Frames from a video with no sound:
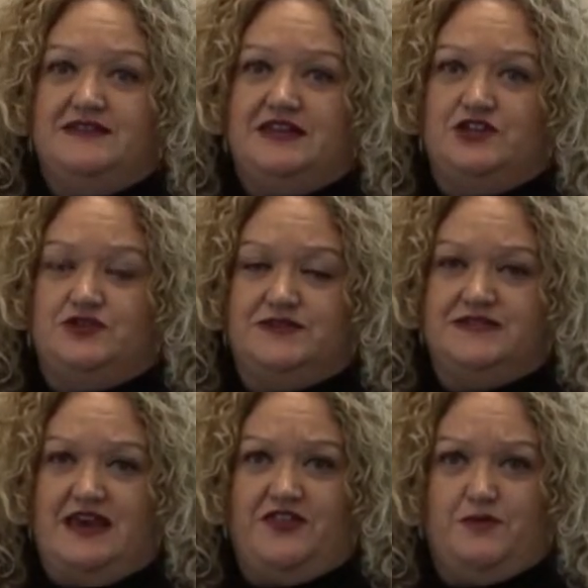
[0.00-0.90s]
Central
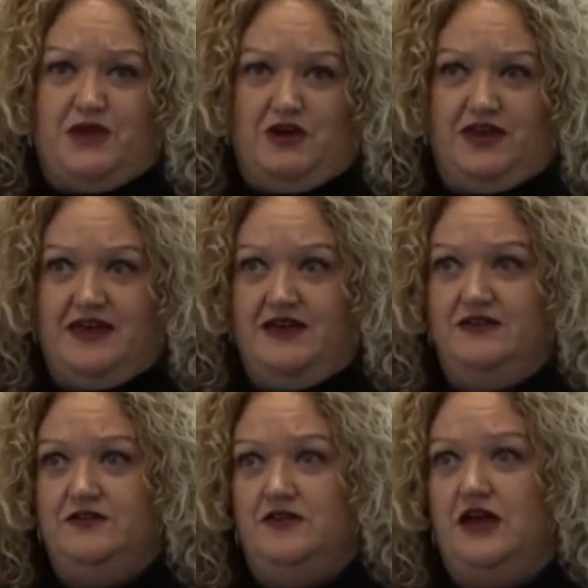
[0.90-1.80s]
South America,
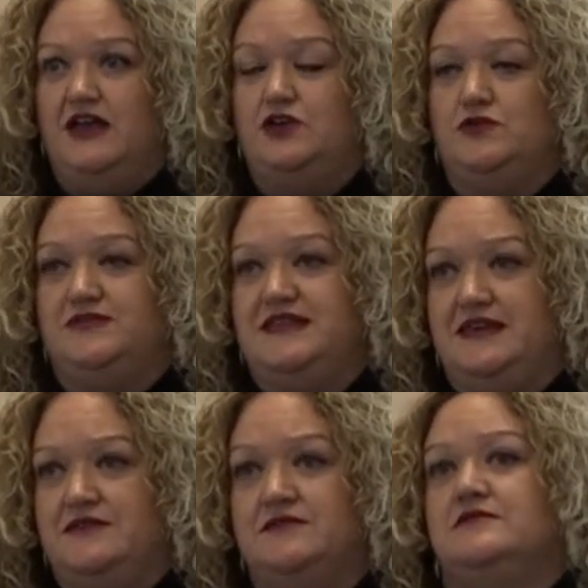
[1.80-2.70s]
are
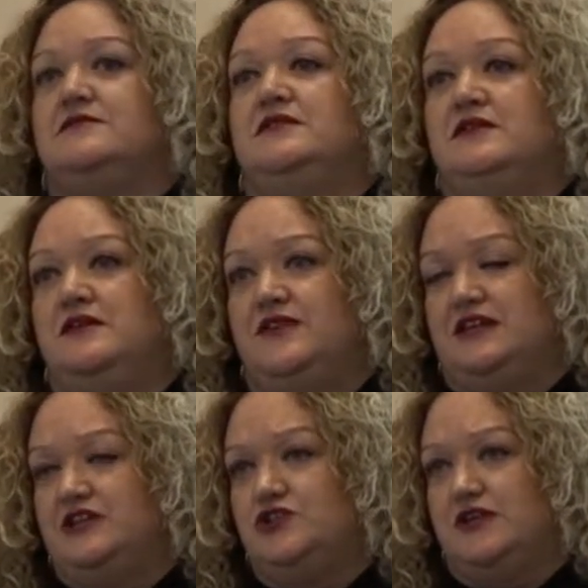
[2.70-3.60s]
using the
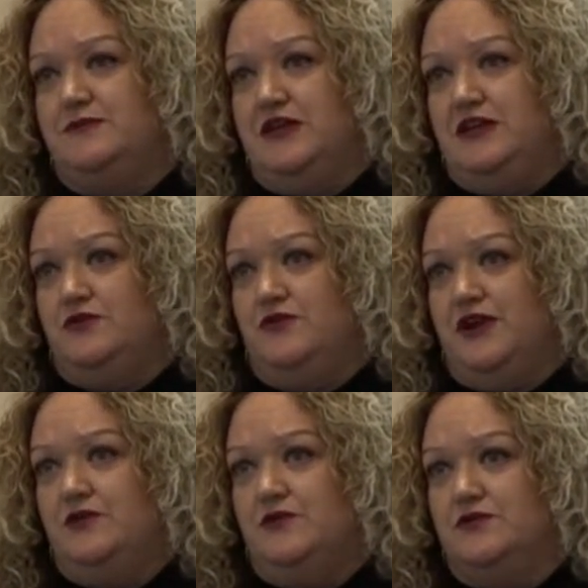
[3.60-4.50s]
electronic medical
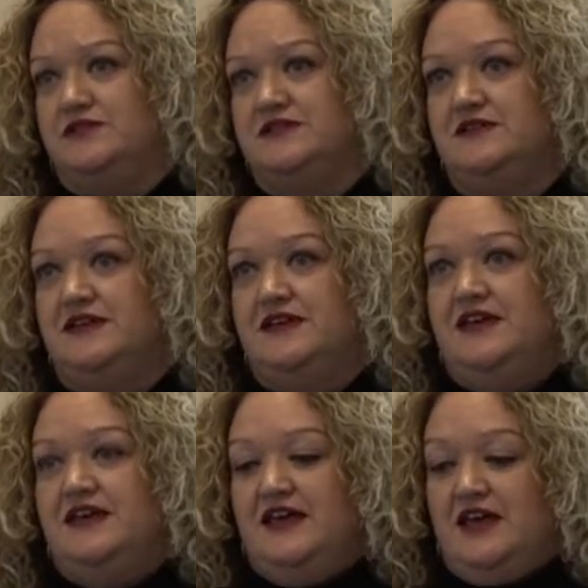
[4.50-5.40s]
record.
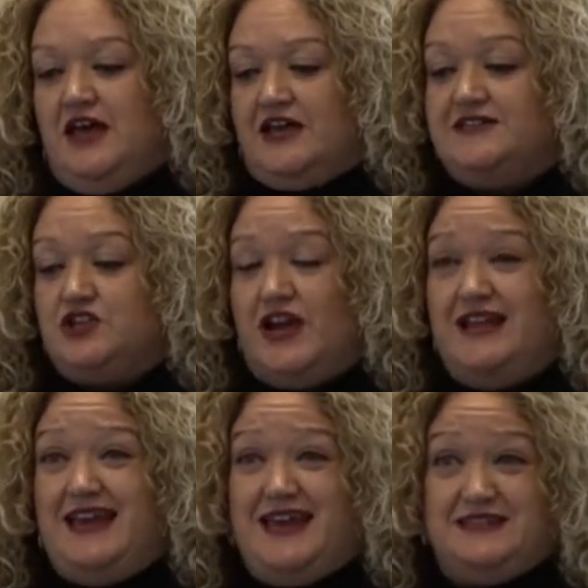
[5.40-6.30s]

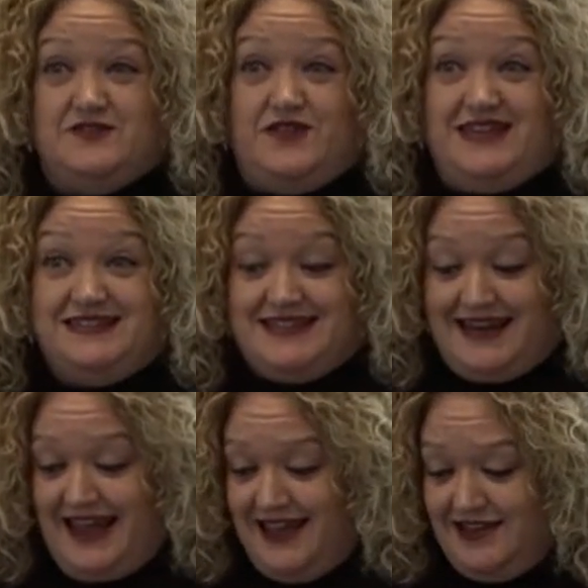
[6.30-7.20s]
Australia, as of
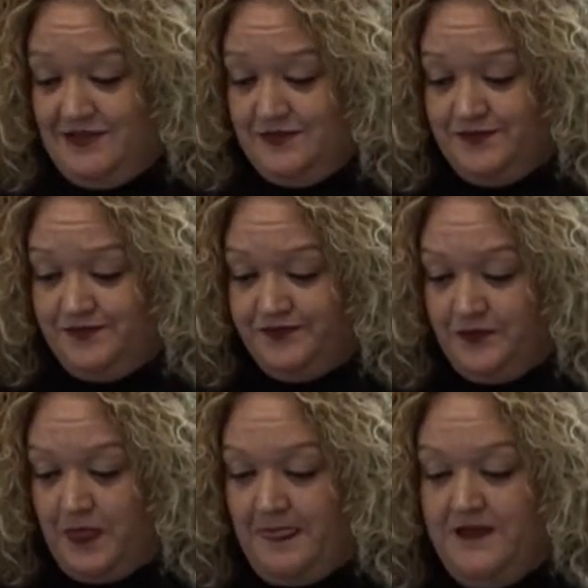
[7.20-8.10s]
yesterday,
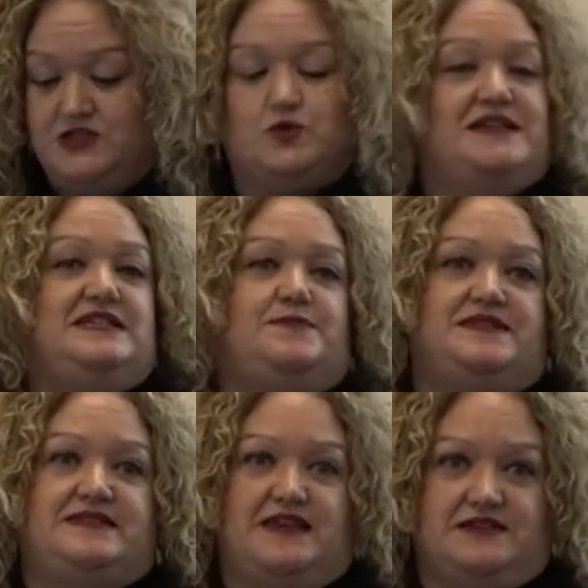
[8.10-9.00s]

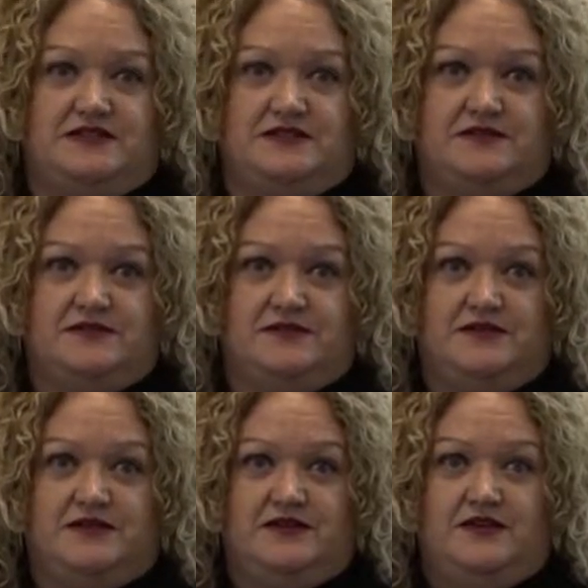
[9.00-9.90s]
20%
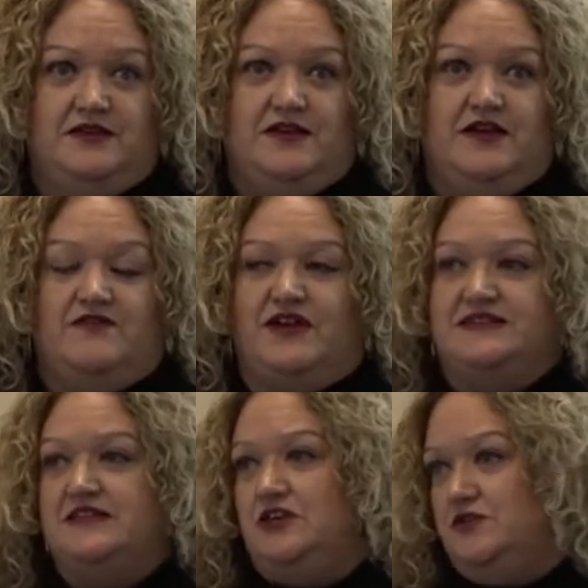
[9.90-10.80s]
of
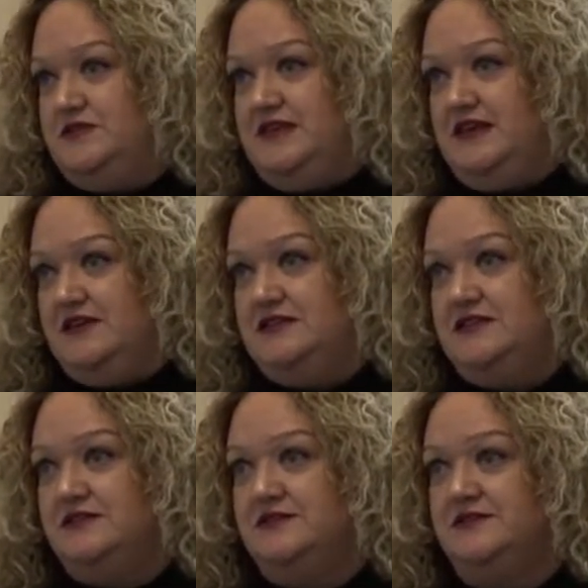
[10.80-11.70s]
us are using it.